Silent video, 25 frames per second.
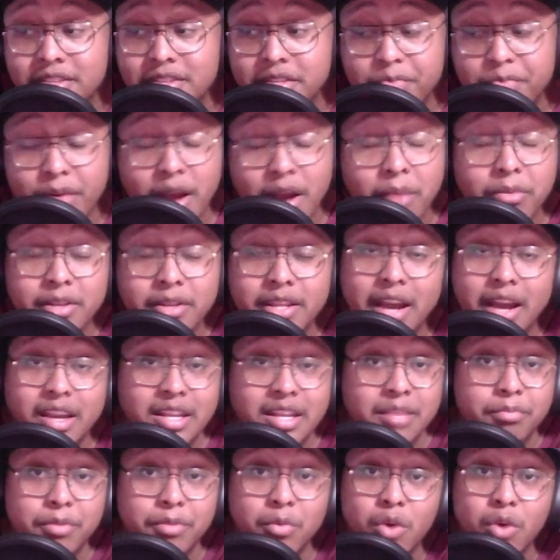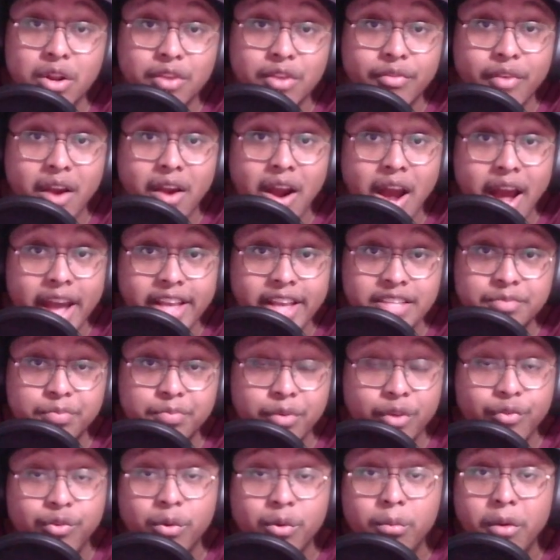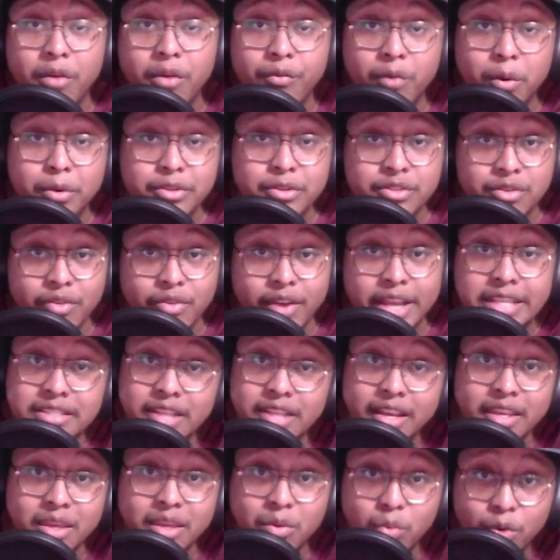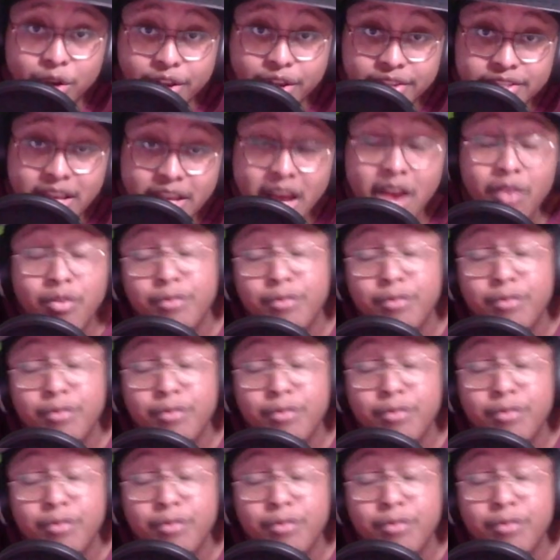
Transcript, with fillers: He's probably not going to be one of our highest pro football focus grades like he was.